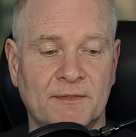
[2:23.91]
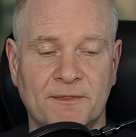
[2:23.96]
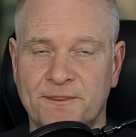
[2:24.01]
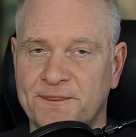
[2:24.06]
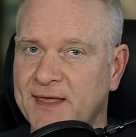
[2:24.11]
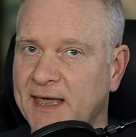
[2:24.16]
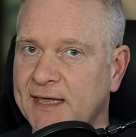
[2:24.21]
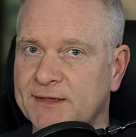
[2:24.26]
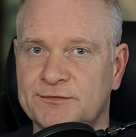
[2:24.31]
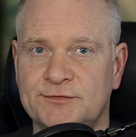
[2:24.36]

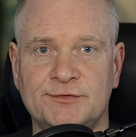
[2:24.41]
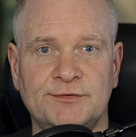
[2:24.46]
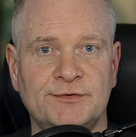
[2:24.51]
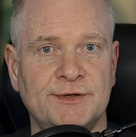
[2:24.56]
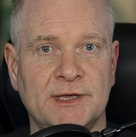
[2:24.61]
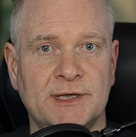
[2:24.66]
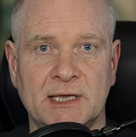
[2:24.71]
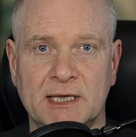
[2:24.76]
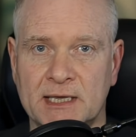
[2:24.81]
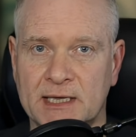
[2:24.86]
That's
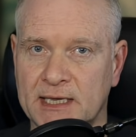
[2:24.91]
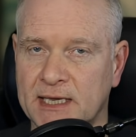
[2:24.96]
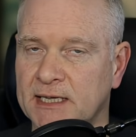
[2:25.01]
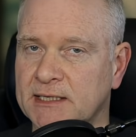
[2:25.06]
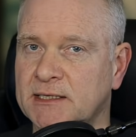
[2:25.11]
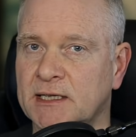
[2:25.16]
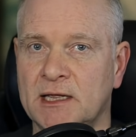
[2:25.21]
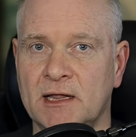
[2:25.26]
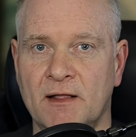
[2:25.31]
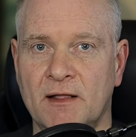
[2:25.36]

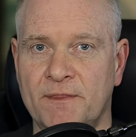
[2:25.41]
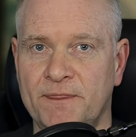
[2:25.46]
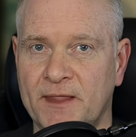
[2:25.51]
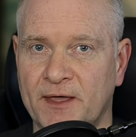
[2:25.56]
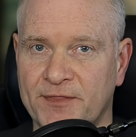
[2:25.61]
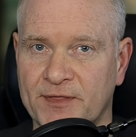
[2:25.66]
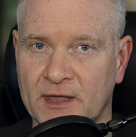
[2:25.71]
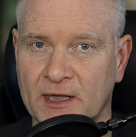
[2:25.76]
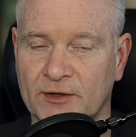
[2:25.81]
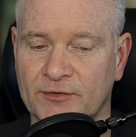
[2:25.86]
it,
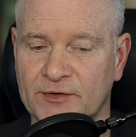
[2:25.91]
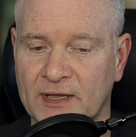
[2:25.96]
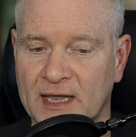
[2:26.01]
nothing else.